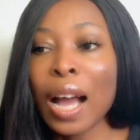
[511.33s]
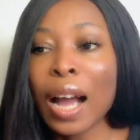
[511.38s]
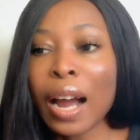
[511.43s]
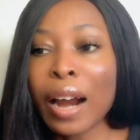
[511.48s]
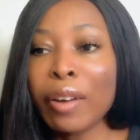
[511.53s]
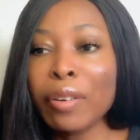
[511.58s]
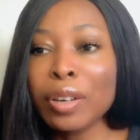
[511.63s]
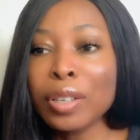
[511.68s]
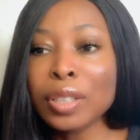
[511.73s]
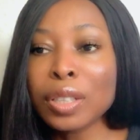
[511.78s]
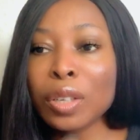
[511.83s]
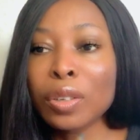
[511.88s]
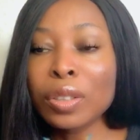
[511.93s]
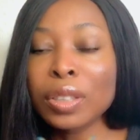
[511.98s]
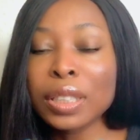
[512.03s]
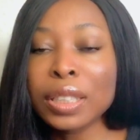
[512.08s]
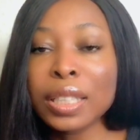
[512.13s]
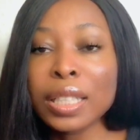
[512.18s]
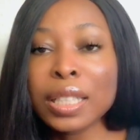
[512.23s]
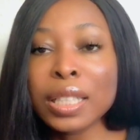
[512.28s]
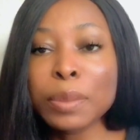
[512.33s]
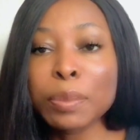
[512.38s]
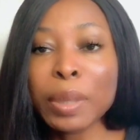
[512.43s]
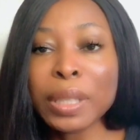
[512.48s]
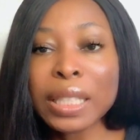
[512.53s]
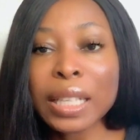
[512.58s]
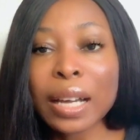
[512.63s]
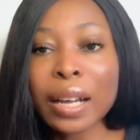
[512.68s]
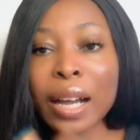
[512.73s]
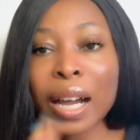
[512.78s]
Carrot contains
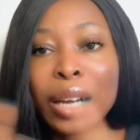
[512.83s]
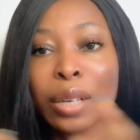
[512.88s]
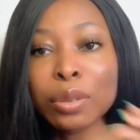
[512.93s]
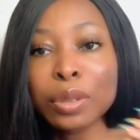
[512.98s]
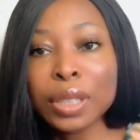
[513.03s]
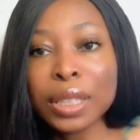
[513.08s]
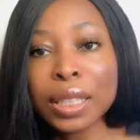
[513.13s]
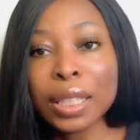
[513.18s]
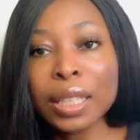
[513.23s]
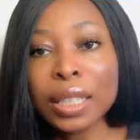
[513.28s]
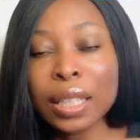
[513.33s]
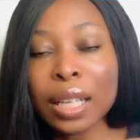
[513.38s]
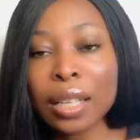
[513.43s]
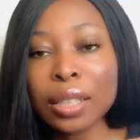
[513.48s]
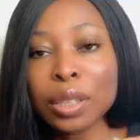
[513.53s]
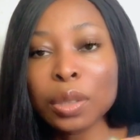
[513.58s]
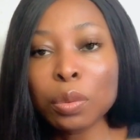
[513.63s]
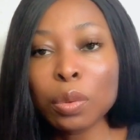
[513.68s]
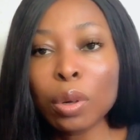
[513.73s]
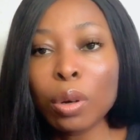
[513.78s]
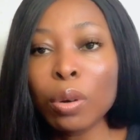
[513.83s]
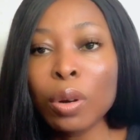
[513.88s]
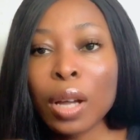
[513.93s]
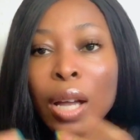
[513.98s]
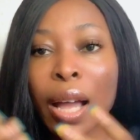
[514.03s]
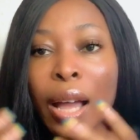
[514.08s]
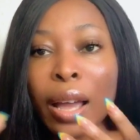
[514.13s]
beta carotene as well,